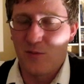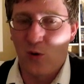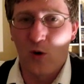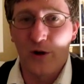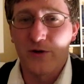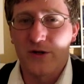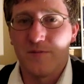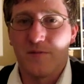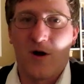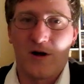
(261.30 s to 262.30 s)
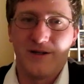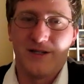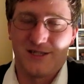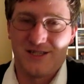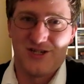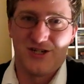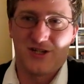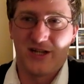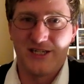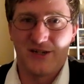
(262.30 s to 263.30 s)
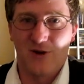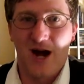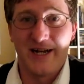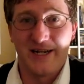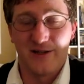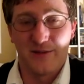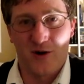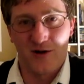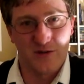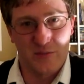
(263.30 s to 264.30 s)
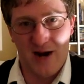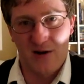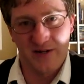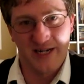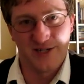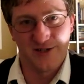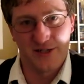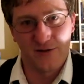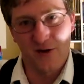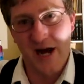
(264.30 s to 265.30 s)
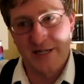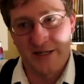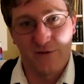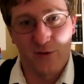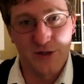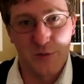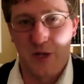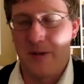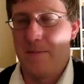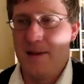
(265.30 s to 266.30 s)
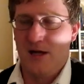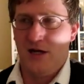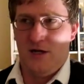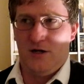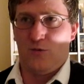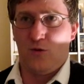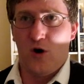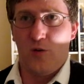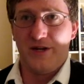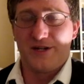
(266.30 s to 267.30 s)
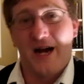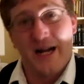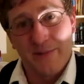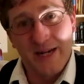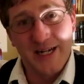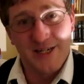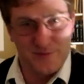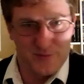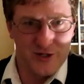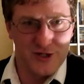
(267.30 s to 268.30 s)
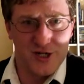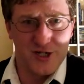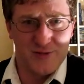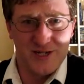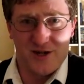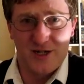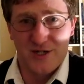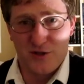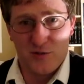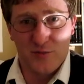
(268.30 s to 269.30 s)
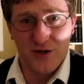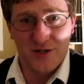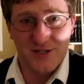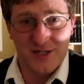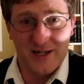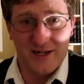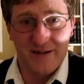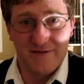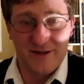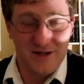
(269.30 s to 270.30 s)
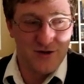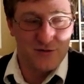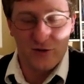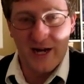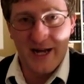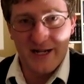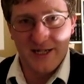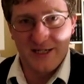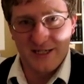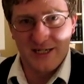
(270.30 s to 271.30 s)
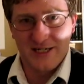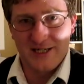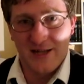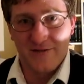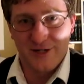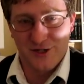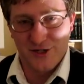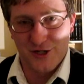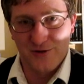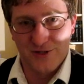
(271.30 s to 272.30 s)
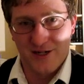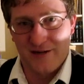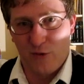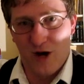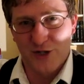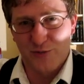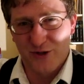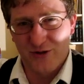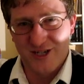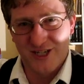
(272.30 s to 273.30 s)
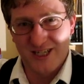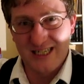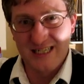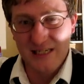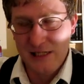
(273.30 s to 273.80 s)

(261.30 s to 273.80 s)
Or you could argue that this is just lazy writing on the part of the Power Rangers and the Rising Force, but woe betide me to put judgment onto books that I have read and television shows that I've watched begrudgingly.